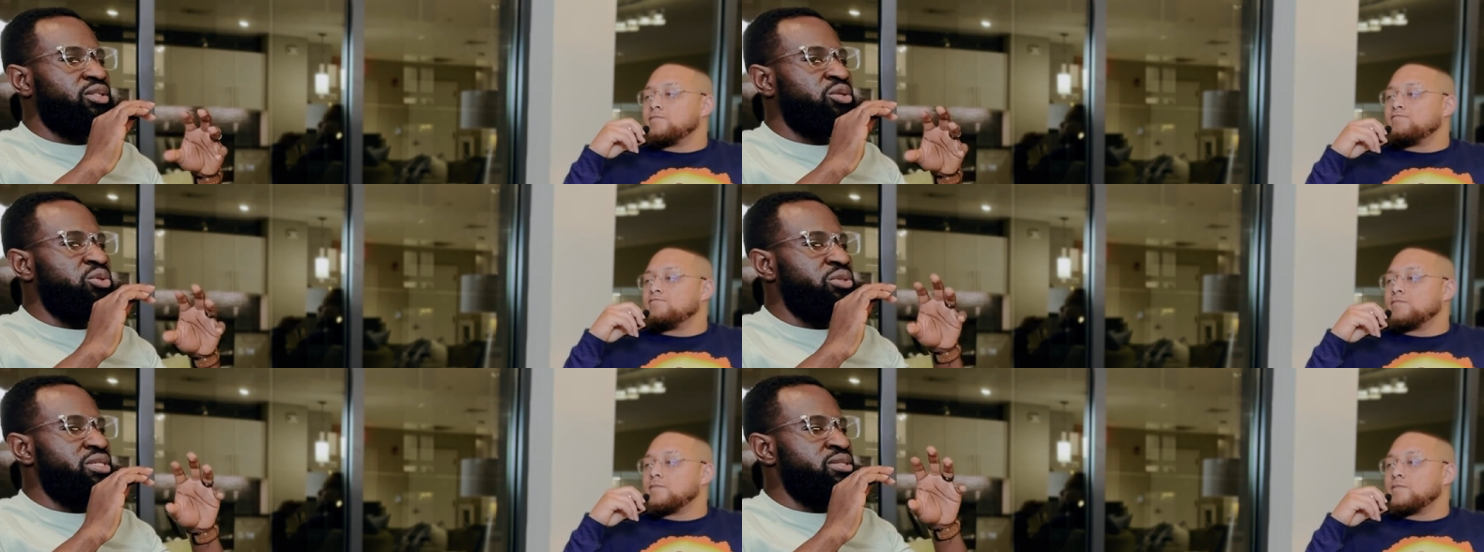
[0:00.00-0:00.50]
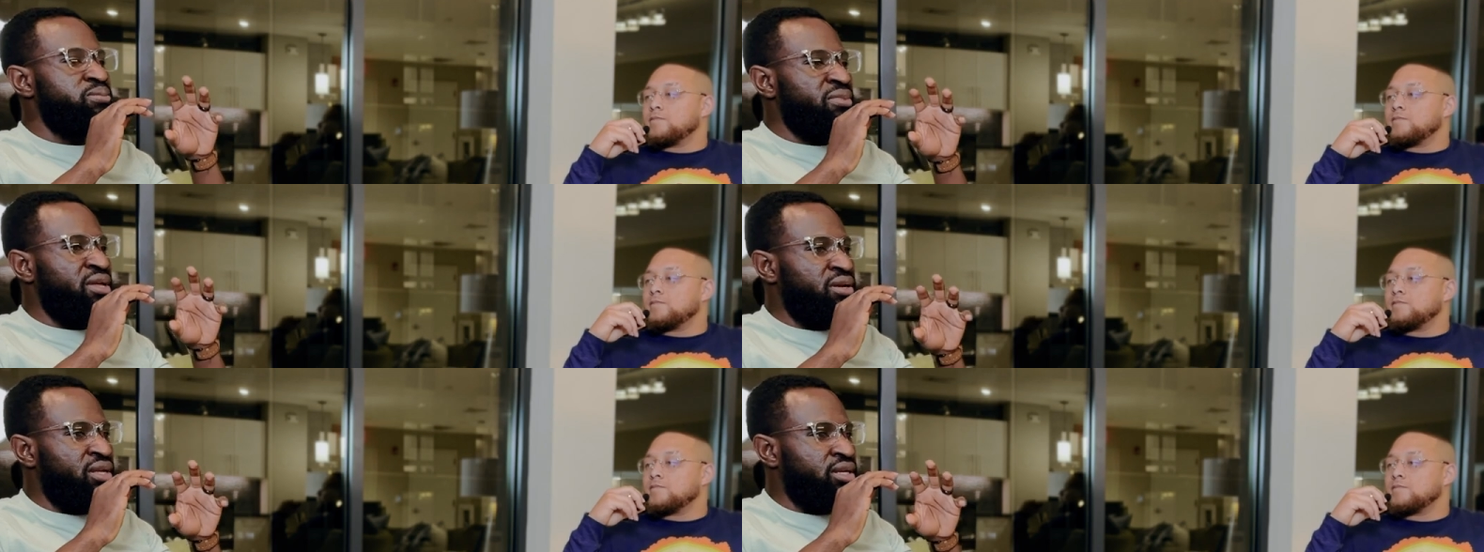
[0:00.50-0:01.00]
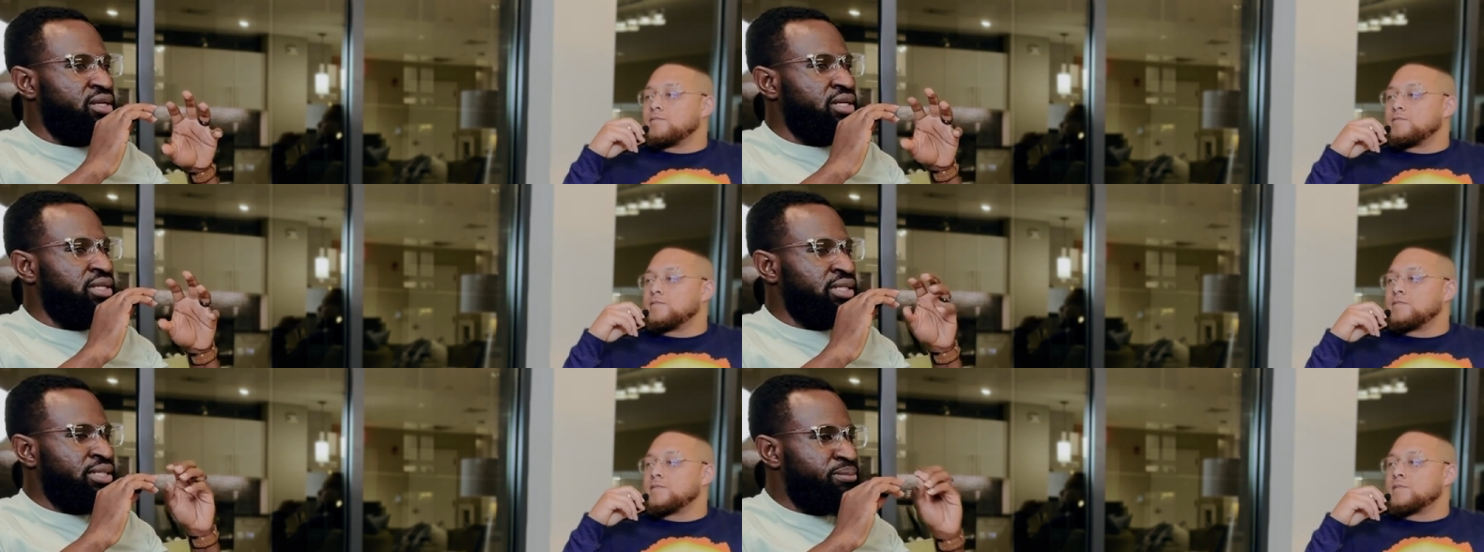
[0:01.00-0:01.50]
Speaker 1: who is in a,
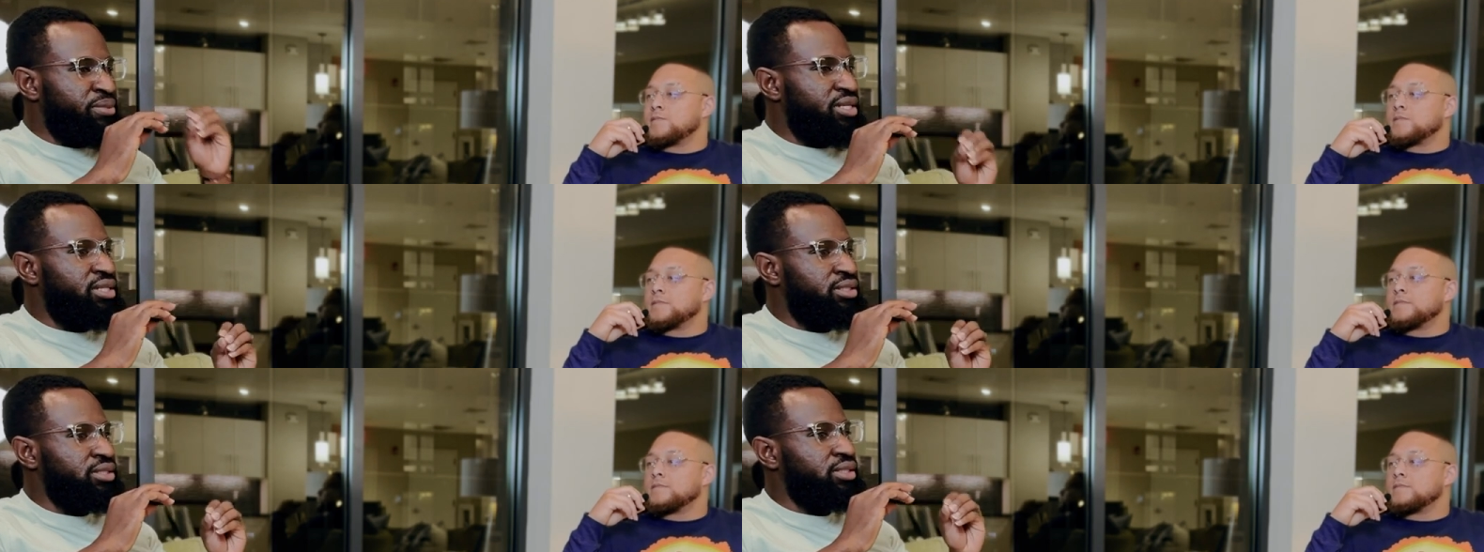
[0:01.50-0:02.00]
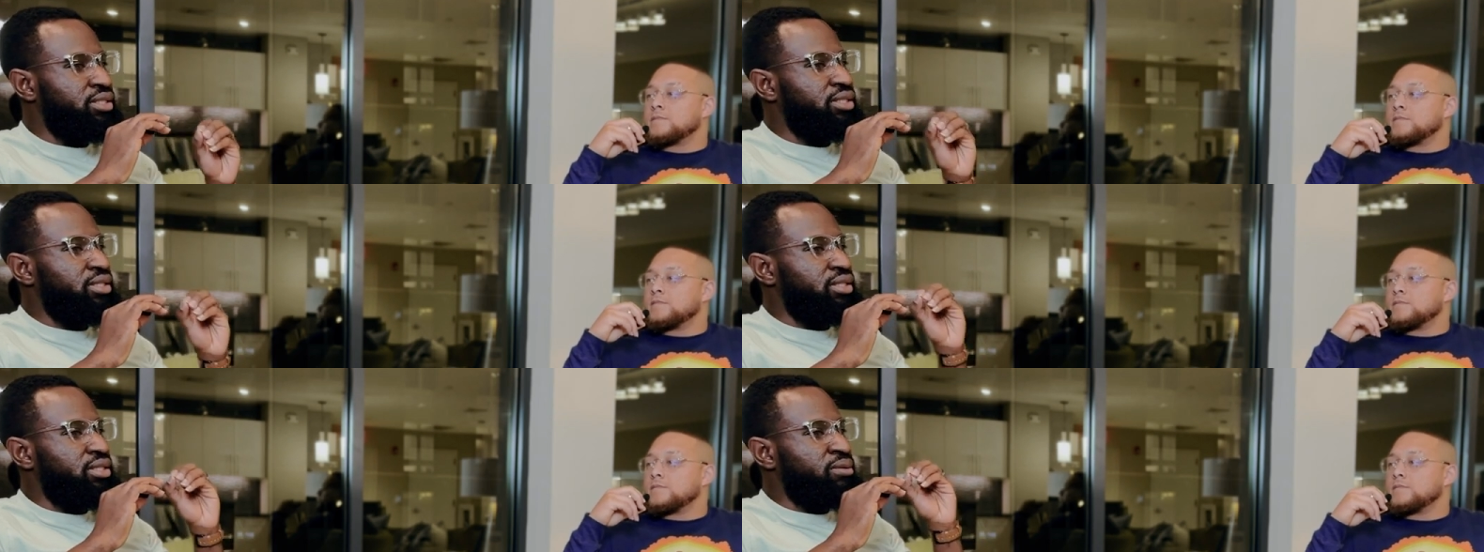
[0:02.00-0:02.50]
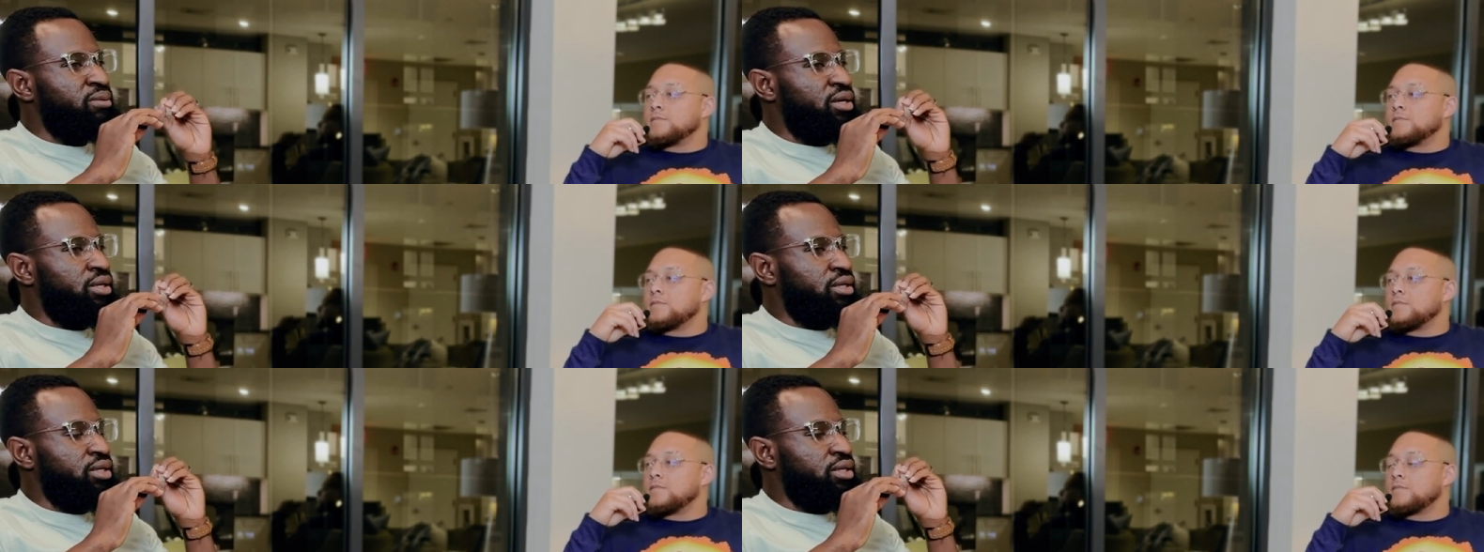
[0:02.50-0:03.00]
in a committed
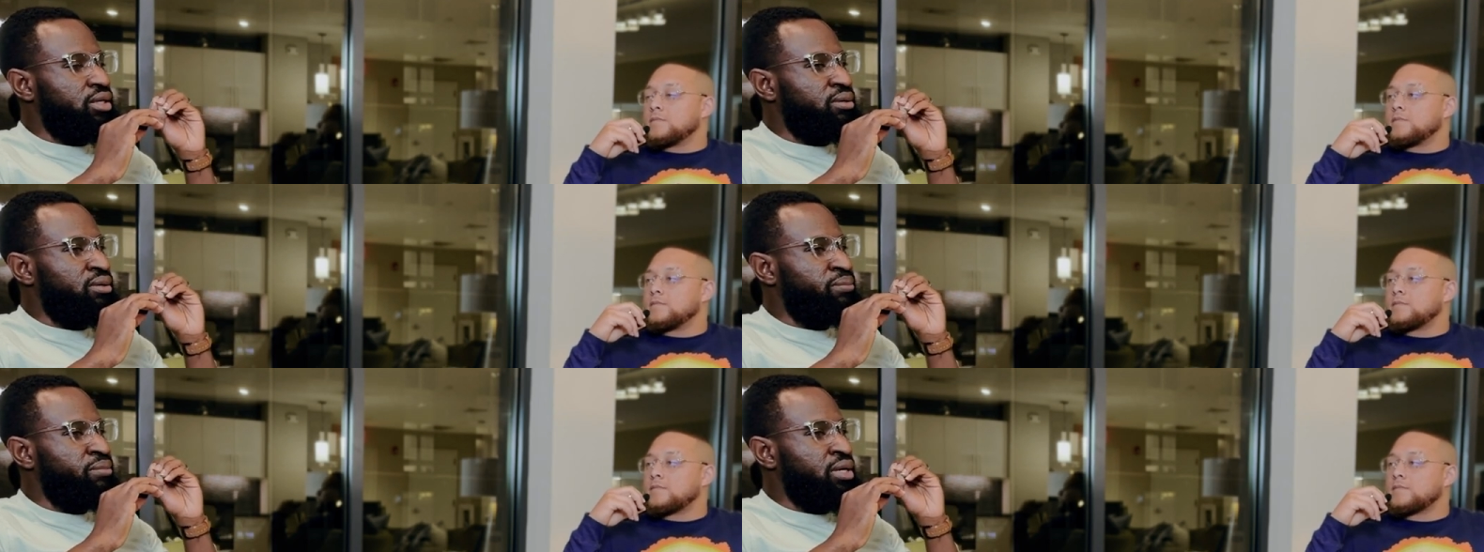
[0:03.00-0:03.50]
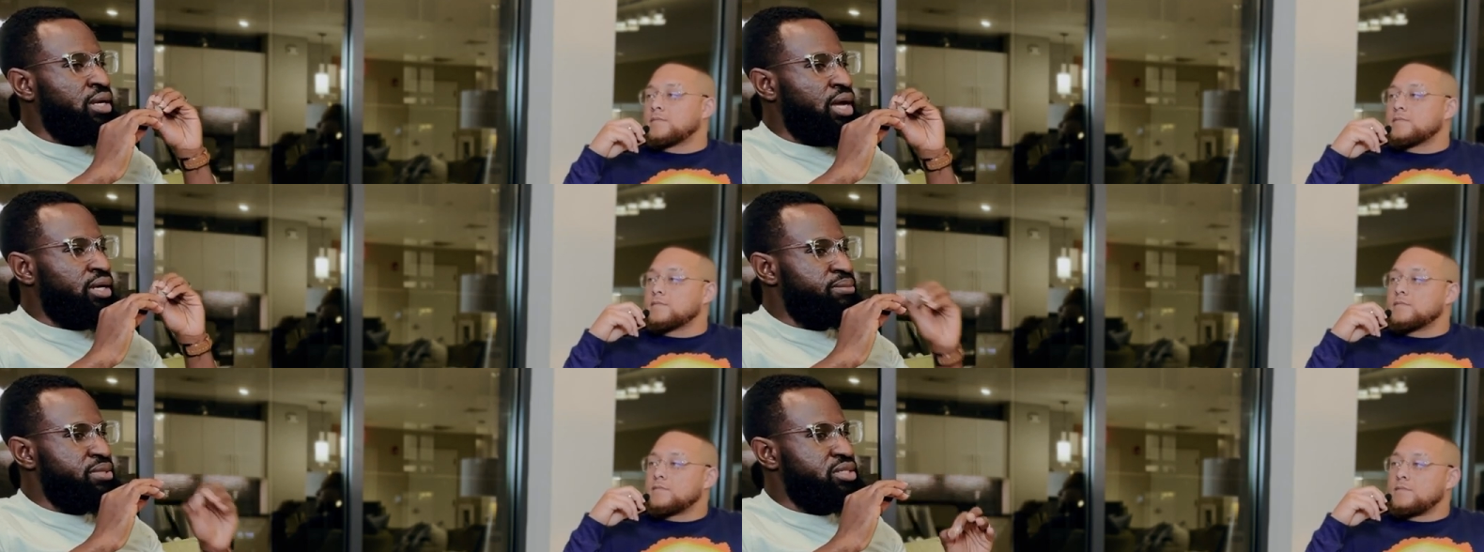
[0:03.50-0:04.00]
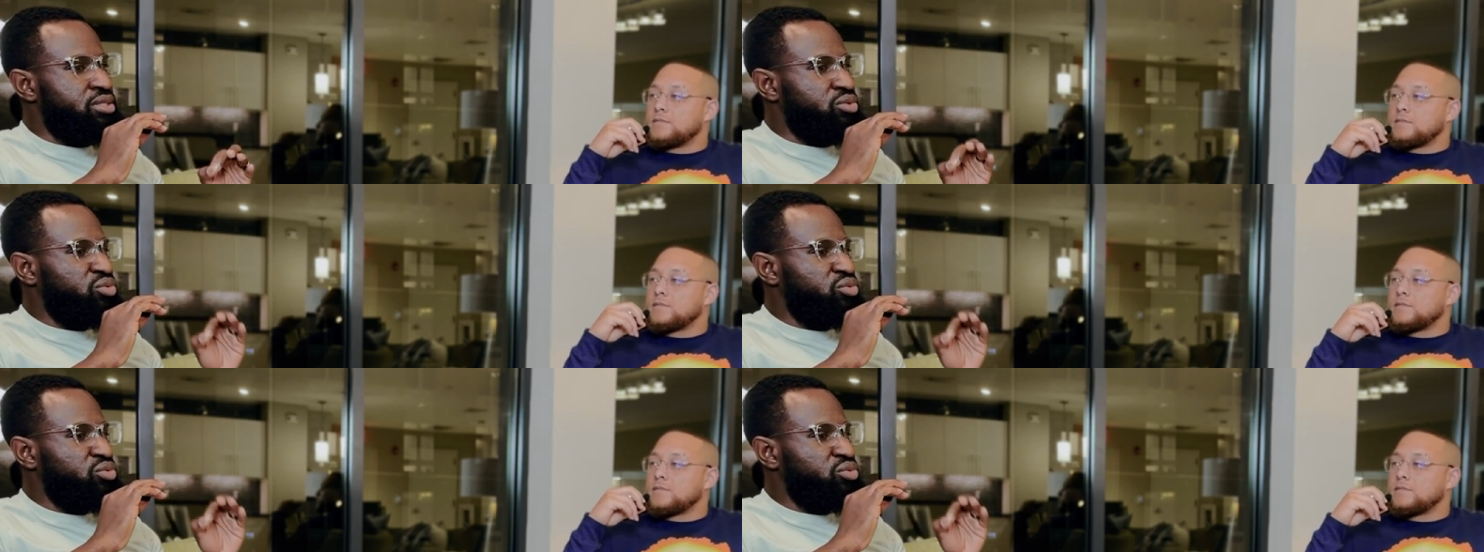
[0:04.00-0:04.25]
uh, uh, monogamous